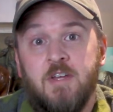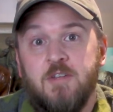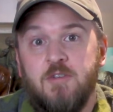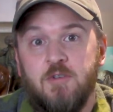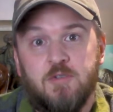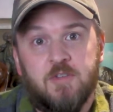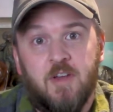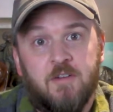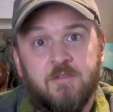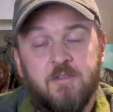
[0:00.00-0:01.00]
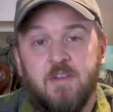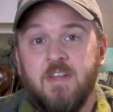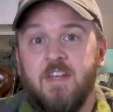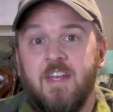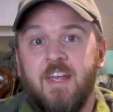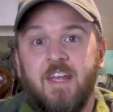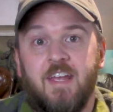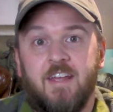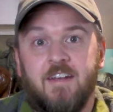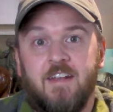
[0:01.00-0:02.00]
new stuff,
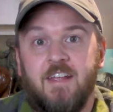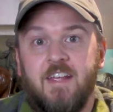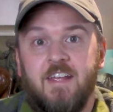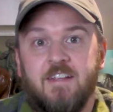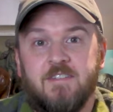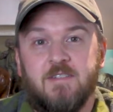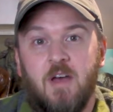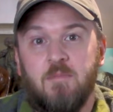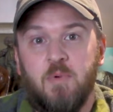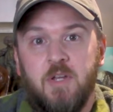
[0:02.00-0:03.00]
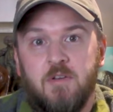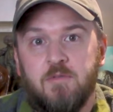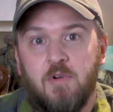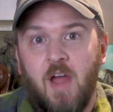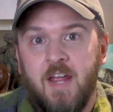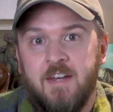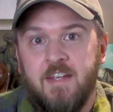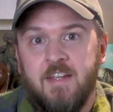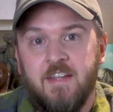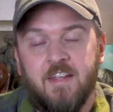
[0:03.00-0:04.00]
and it's a pretty good
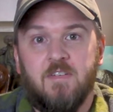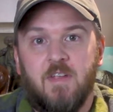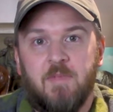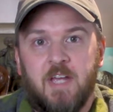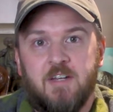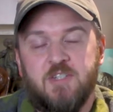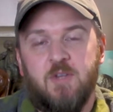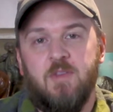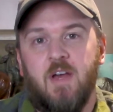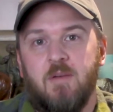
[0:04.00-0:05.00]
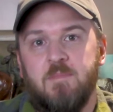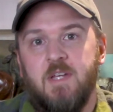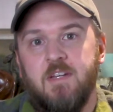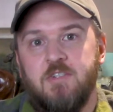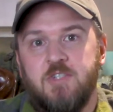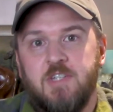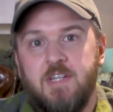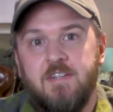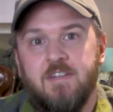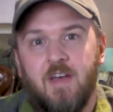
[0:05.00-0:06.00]
variety. I'm not going to show you the updated
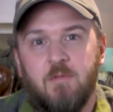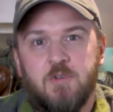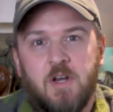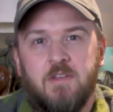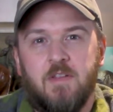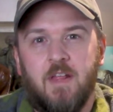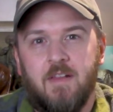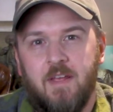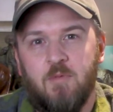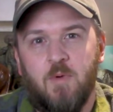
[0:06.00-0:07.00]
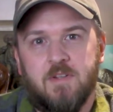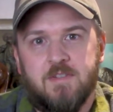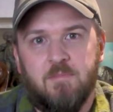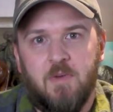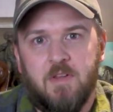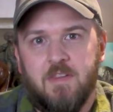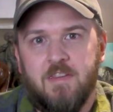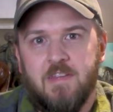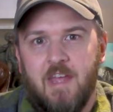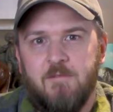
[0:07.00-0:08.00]
sheet. I'll try to do that like once a month,
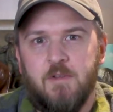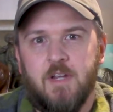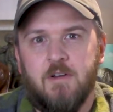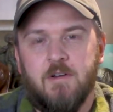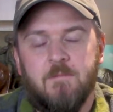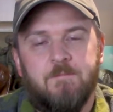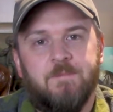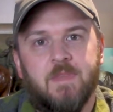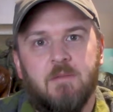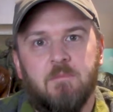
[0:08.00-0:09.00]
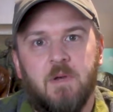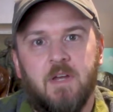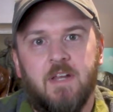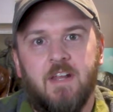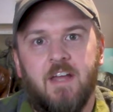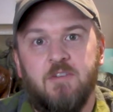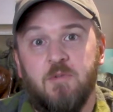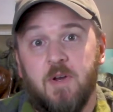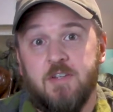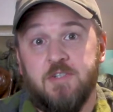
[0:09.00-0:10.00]
I figure, but I do
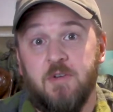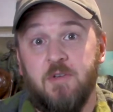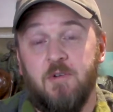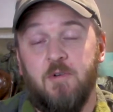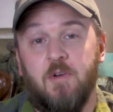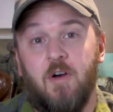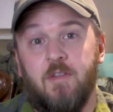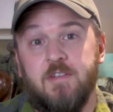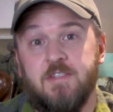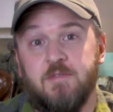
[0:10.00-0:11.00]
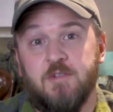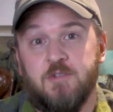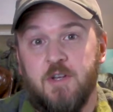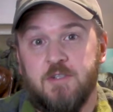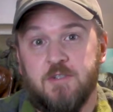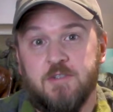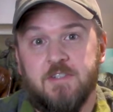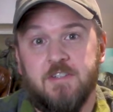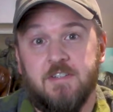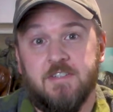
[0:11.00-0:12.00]
want to show you all these different treasures
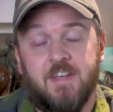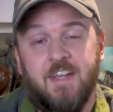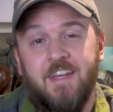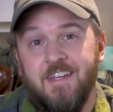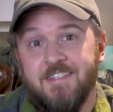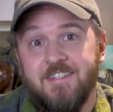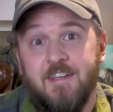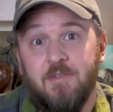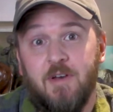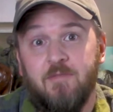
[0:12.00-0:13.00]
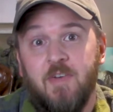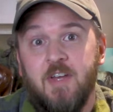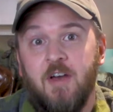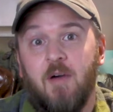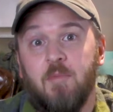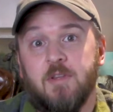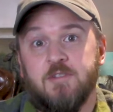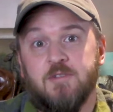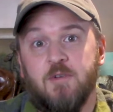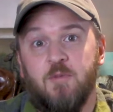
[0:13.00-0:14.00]
because I can't save up a
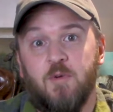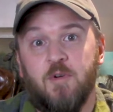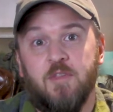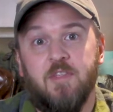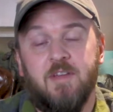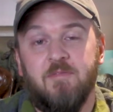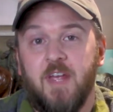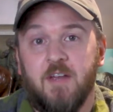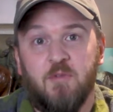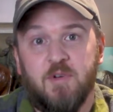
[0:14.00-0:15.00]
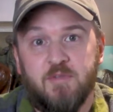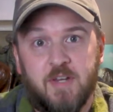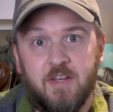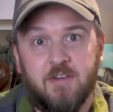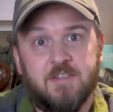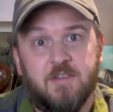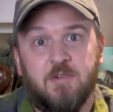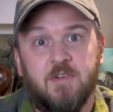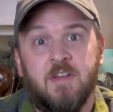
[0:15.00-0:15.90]
month's worth and make one video because it would